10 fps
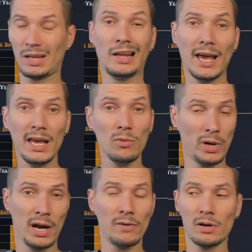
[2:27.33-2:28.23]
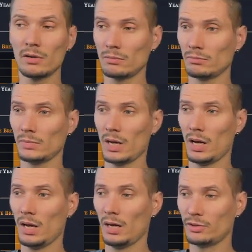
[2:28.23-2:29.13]
clay whenever
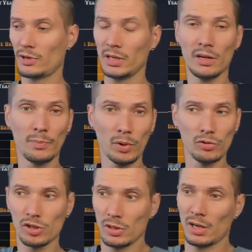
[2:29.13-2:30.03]
trader approached,